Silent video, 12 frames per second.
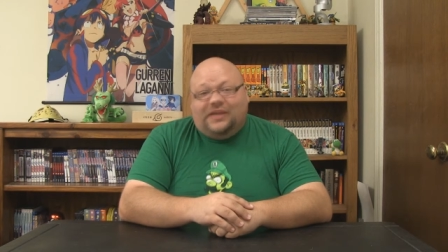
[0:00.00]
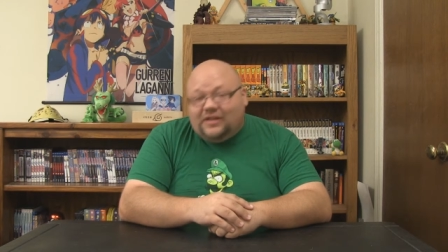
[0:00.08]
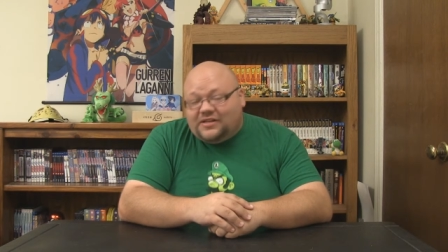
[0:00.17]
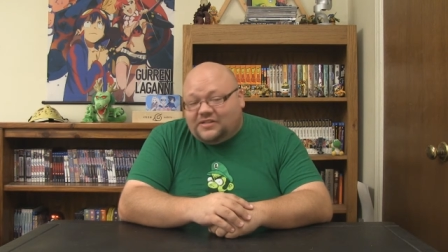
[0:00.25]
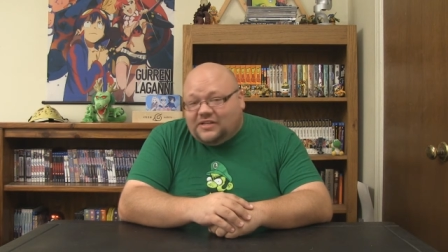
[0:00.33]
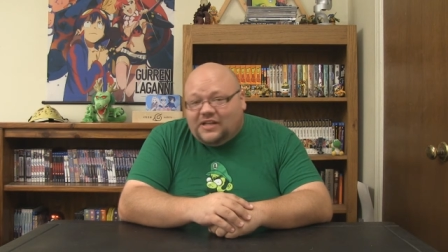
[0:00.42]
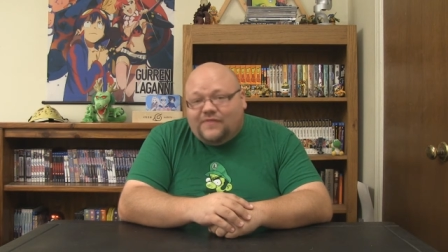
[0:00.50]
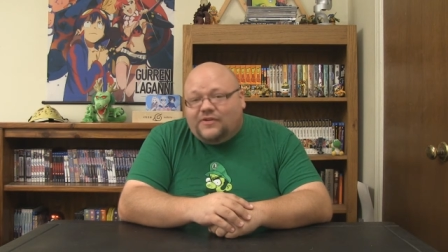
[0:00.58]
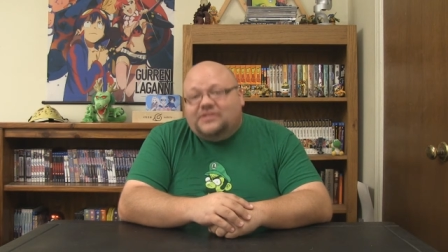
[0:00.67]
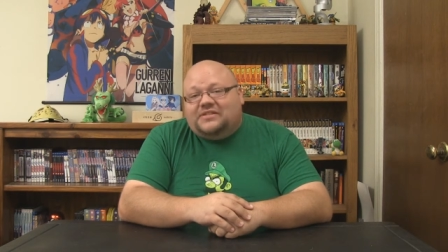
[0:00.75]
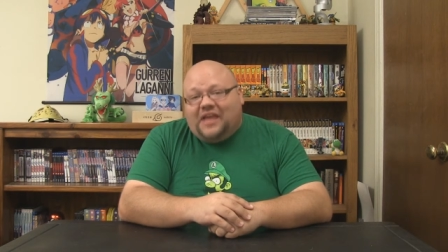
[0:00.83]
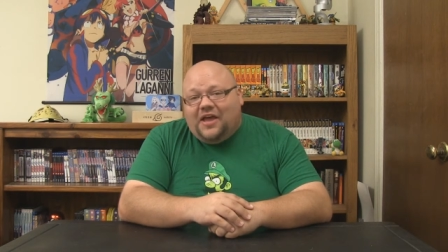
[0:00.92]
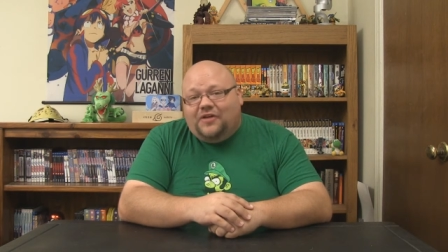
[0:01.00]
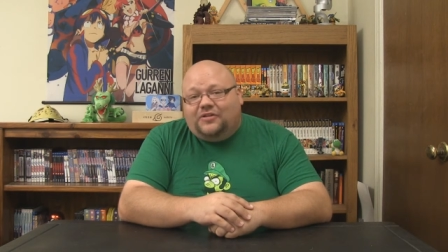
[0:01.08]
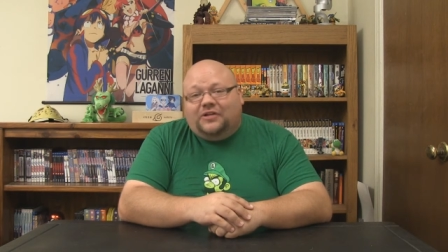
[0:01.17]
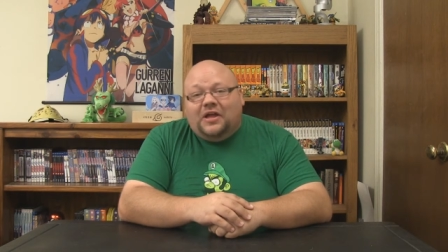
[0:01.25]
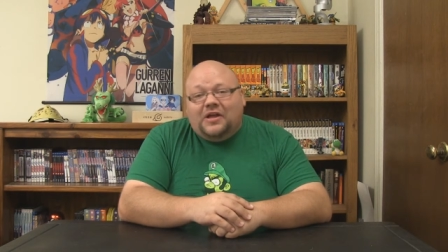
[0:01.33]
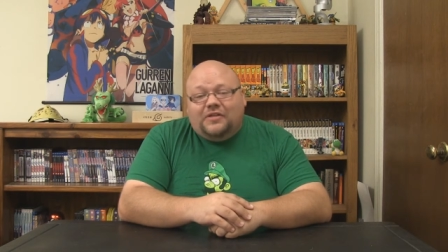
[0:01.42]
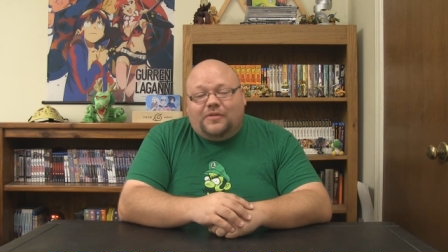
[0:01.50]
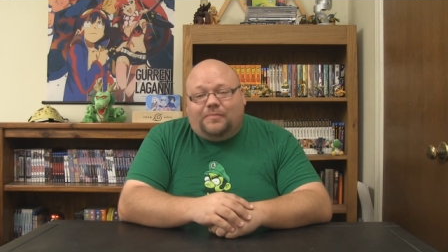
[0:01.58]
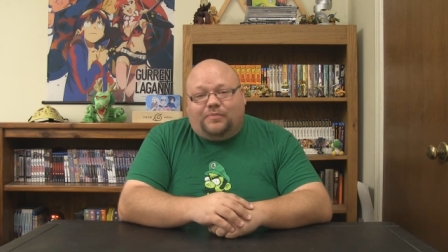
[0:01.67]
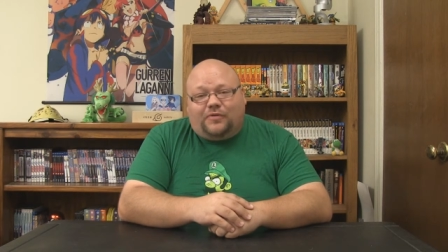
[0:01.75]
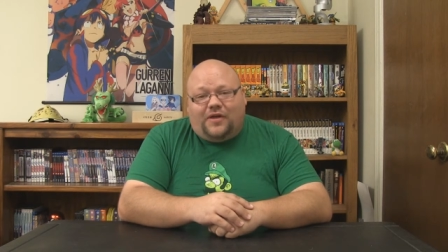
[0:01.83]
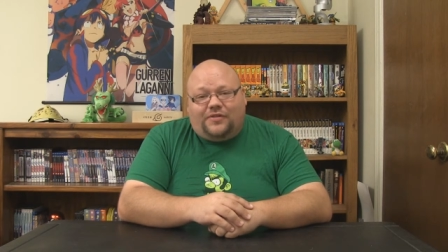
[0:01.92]
He doesn't even tell the
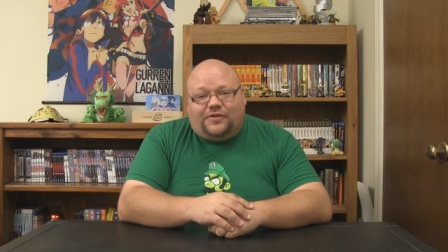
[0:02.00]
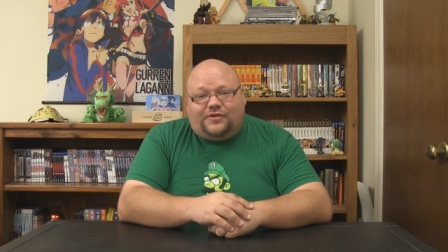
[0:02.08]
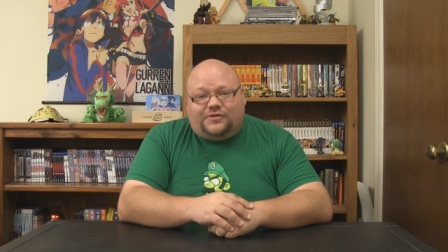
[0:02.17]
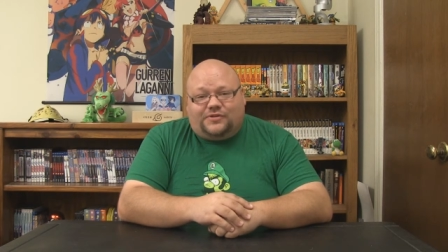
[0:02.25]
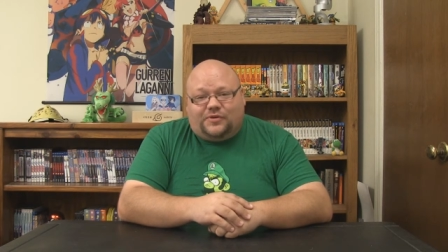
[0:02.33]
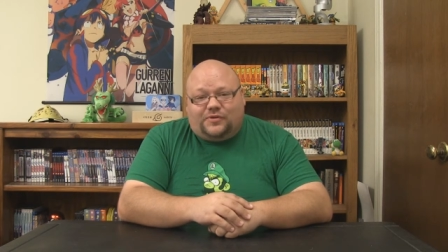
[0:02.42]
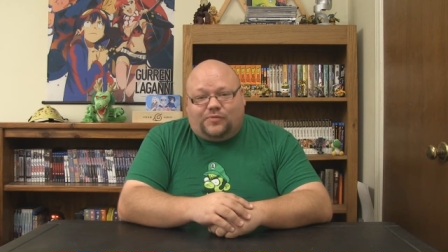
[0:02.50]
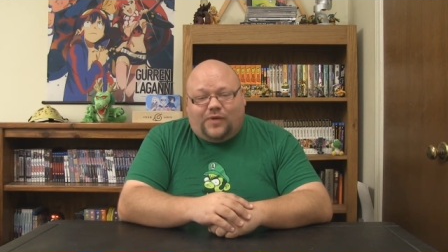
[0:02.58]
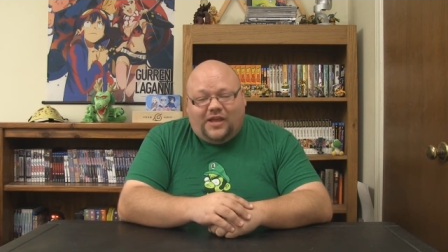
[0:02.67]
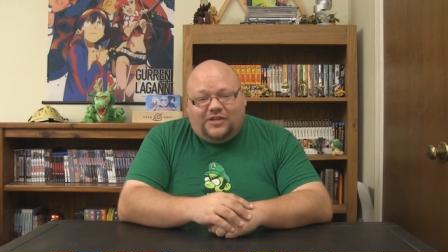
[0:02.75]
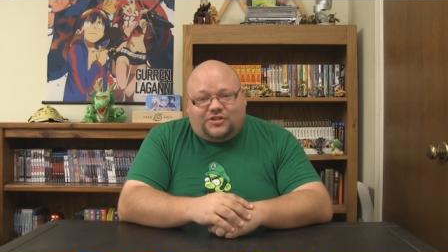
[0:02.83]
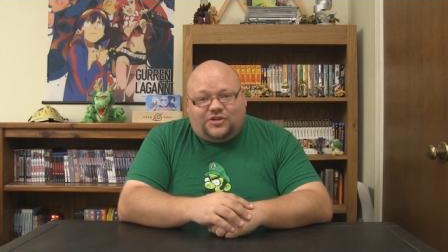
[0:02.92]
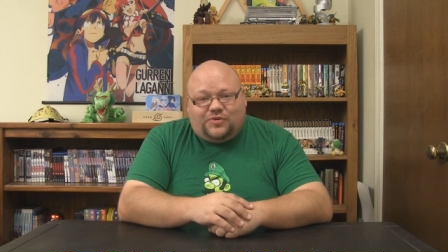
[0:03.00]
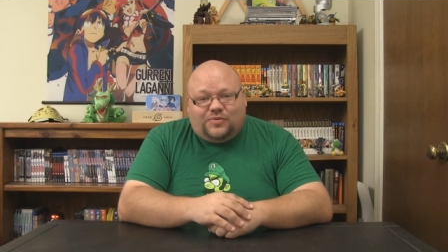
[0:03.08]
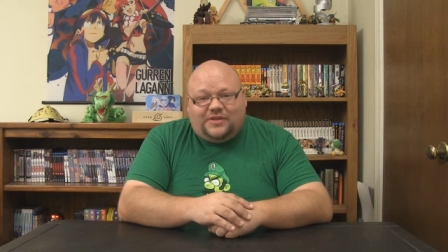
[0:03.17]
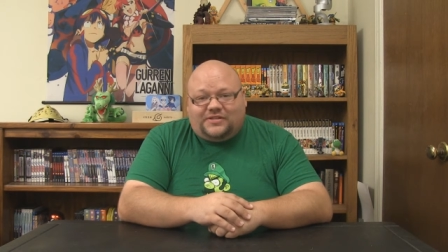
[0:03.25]
brothers or Reiju.